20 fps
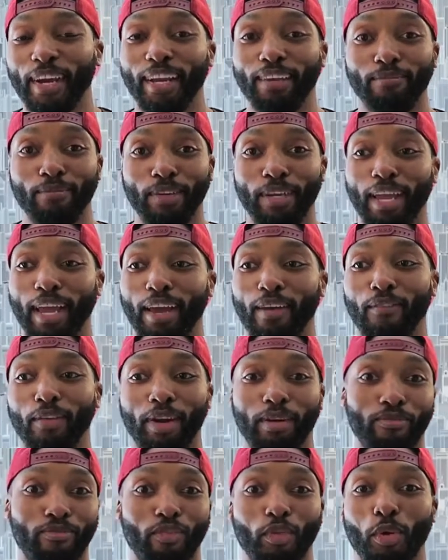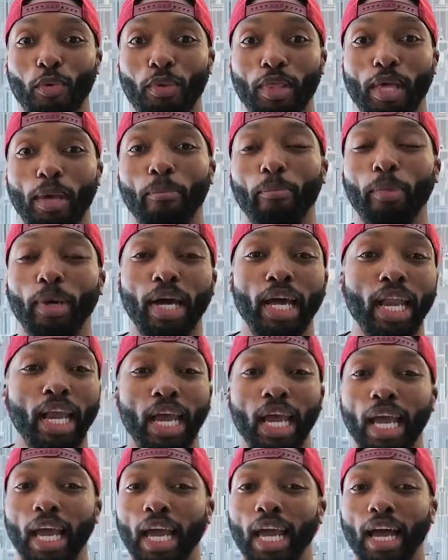when I'm get when I'm through with it, but
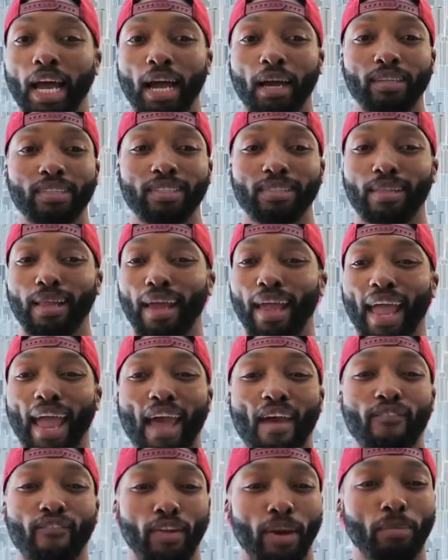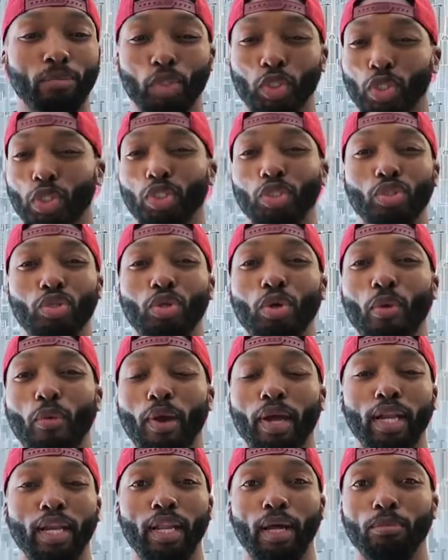I just like F it. I'm just gonna do
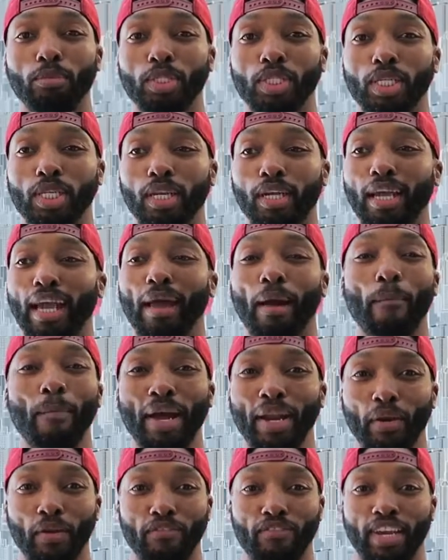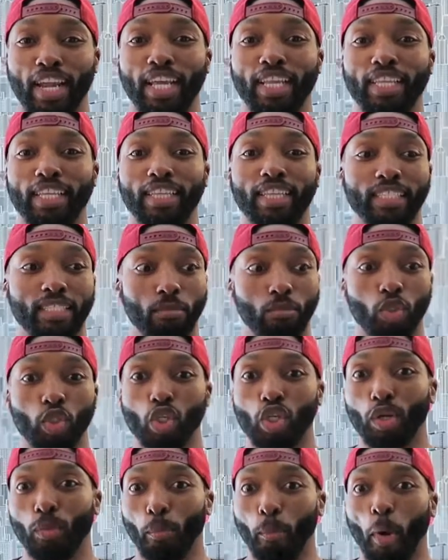it. I'm just gonna. I might not even edit this. I'm
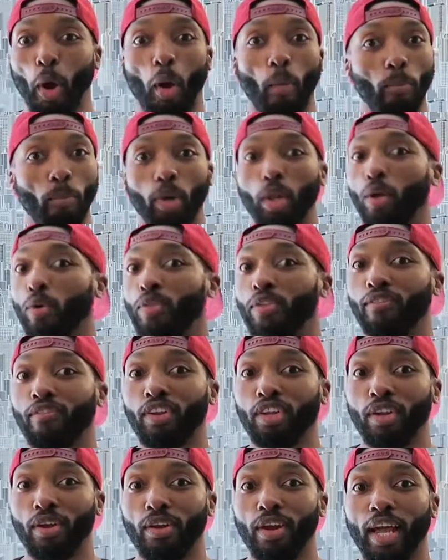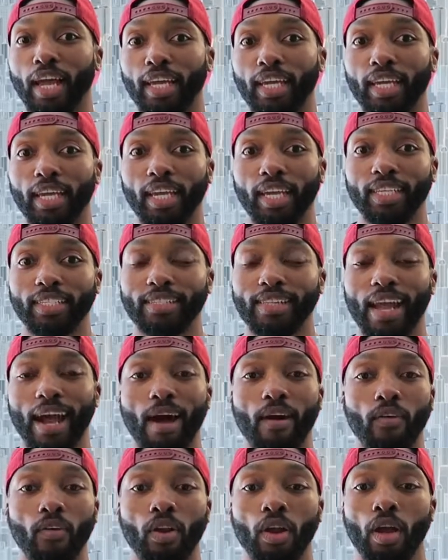just gonna upload the video like it is
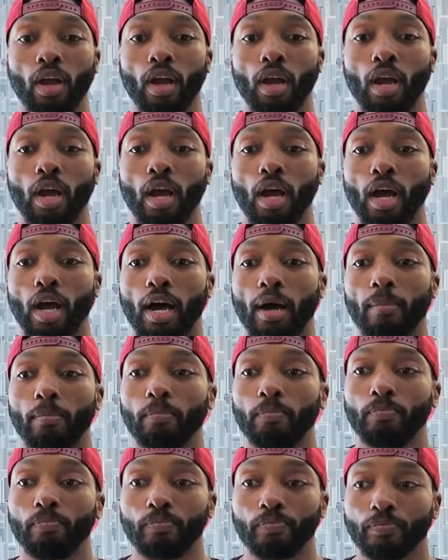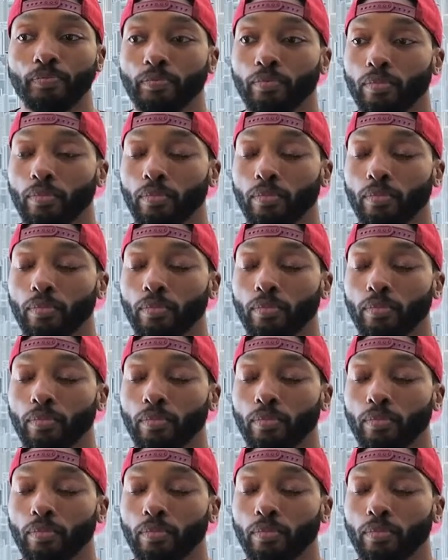now. Um,